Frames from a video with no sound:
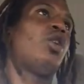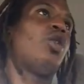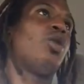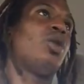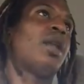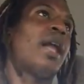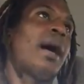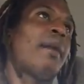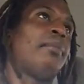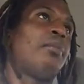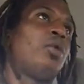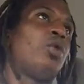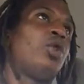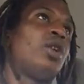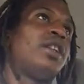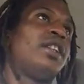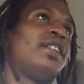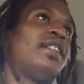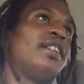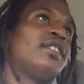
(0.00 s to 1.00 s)
whole lot
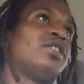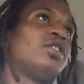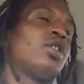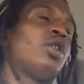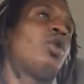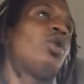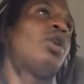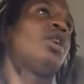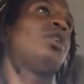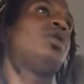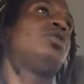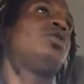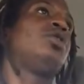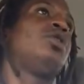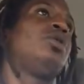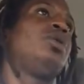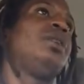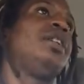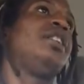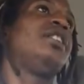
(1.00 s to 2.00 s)
more disloyal
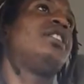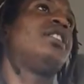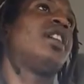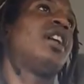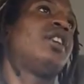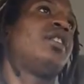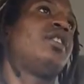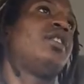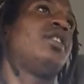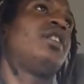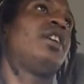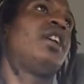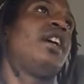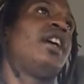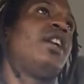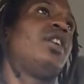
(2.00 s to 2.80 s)
to each other